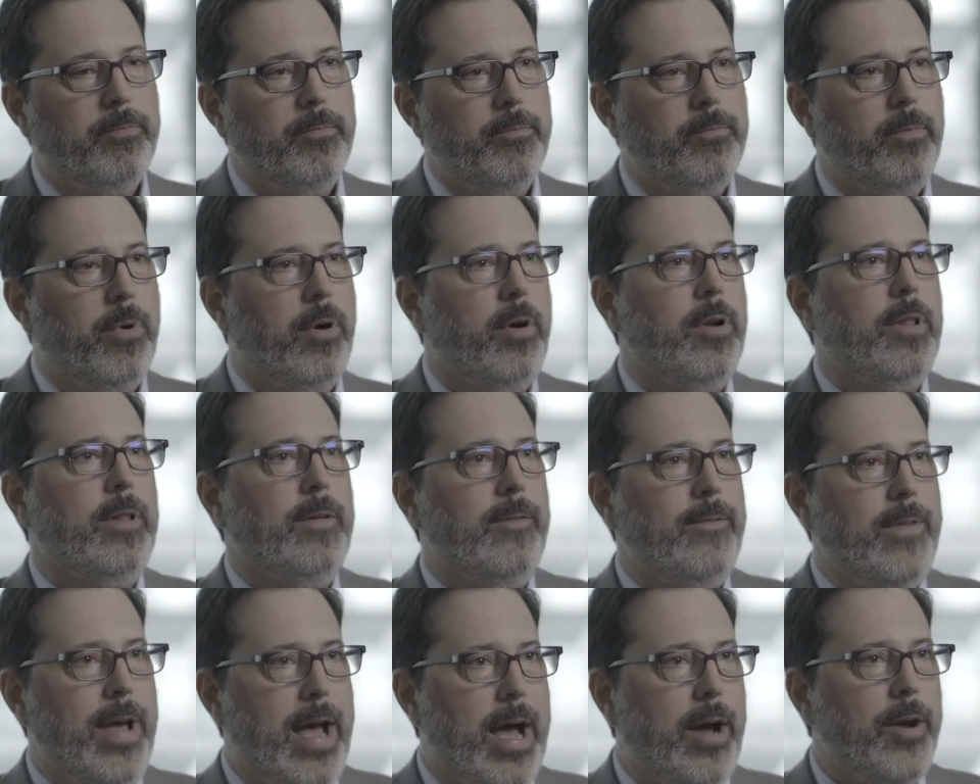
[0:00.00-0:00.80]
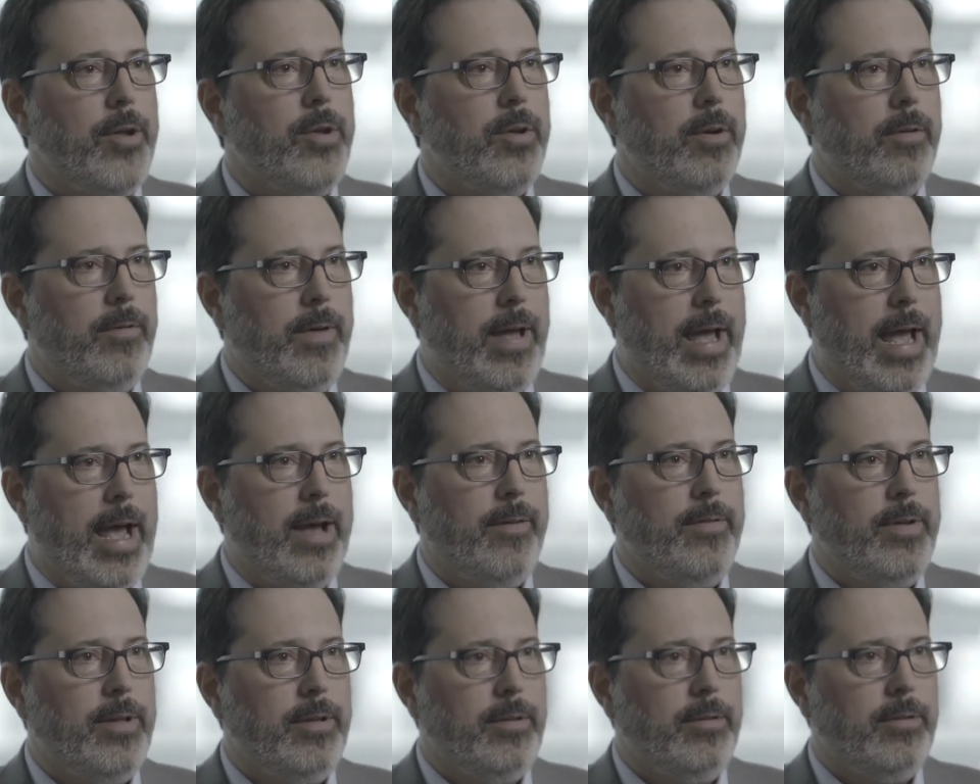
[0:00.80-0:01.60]
Part of the value of
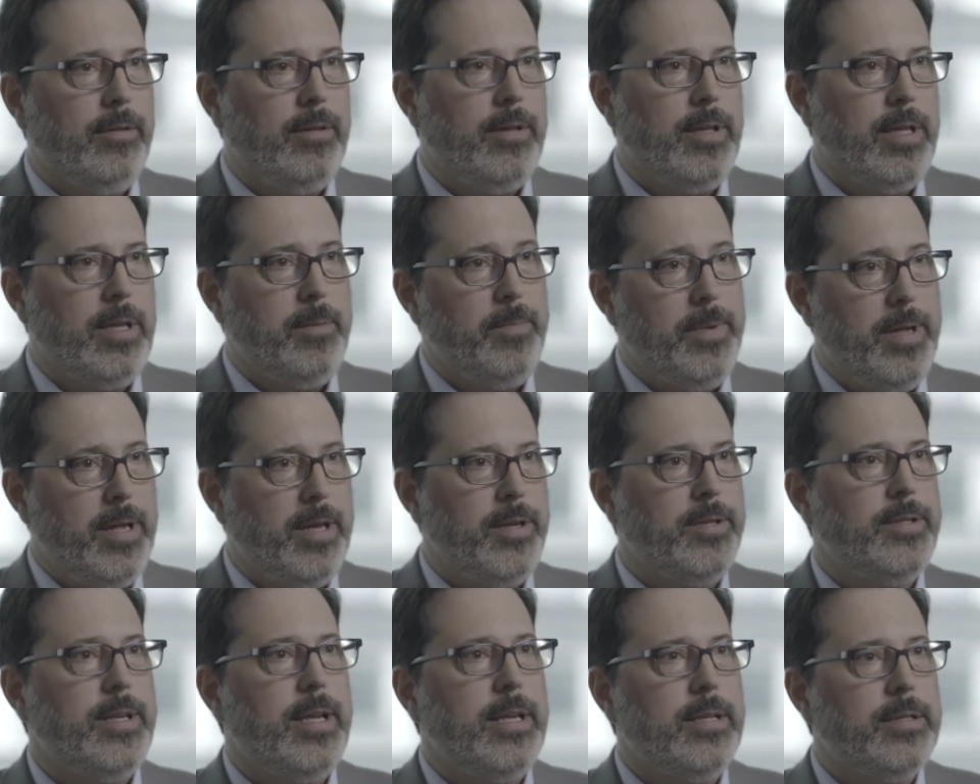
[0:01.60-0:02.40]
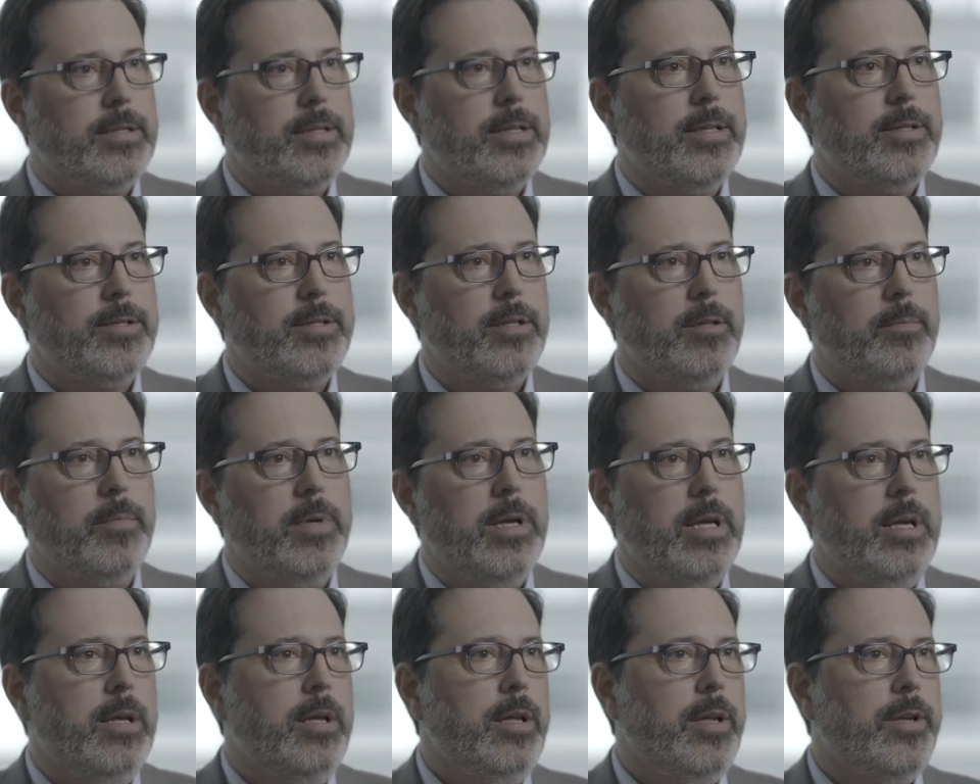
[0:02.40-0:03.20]
having the PSA system
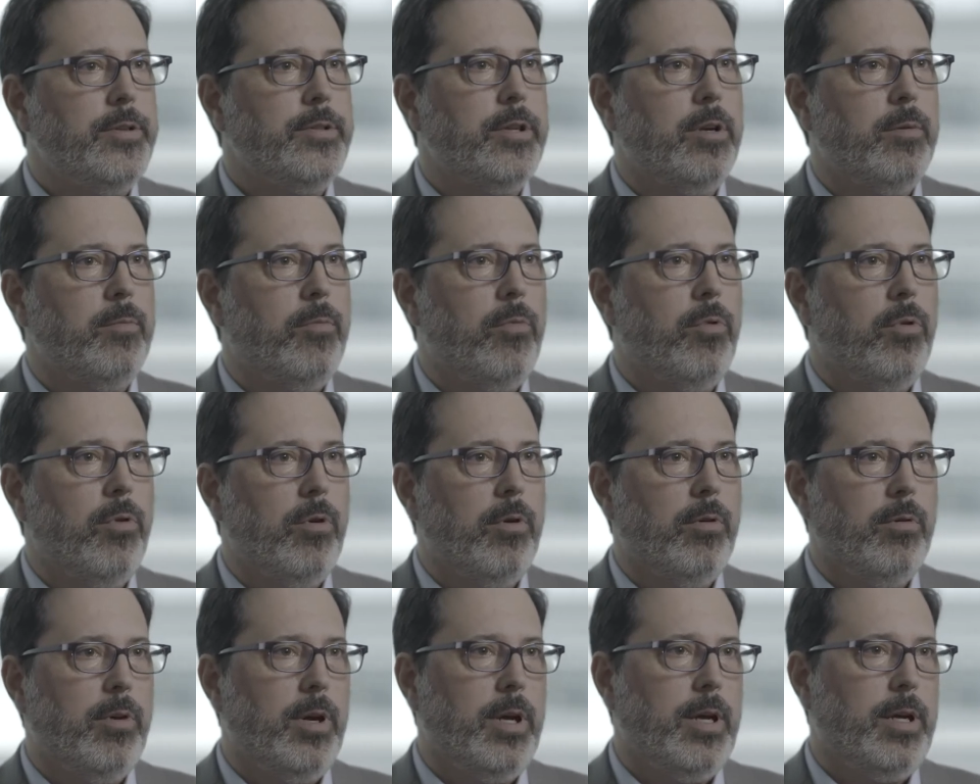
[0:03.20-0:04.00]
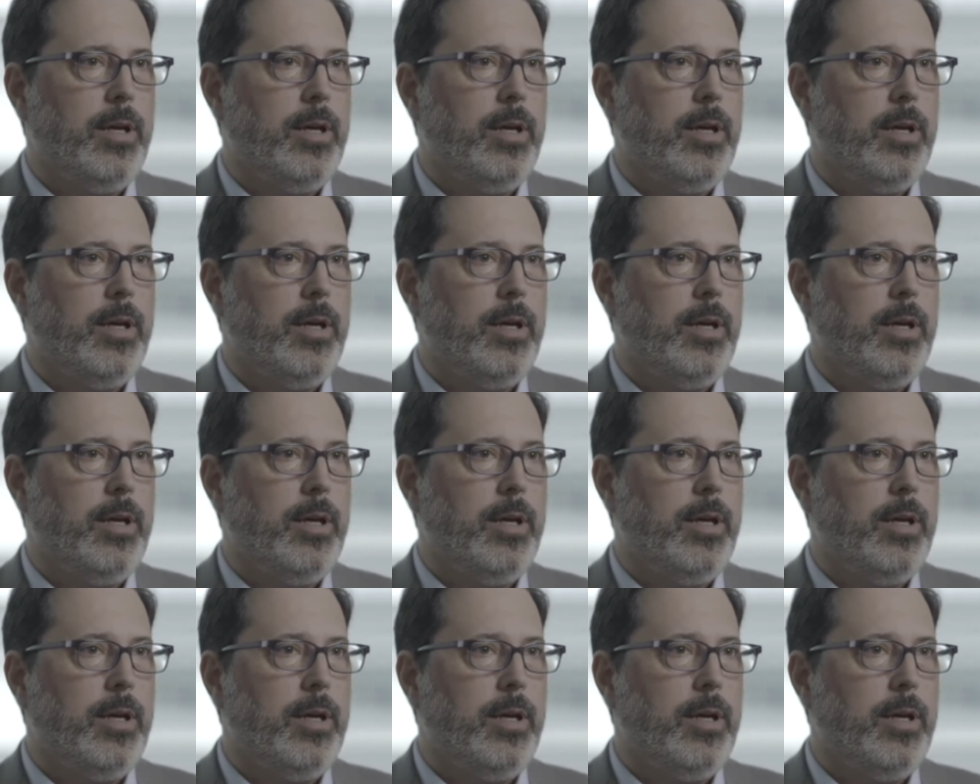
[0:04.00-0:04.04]
is they're more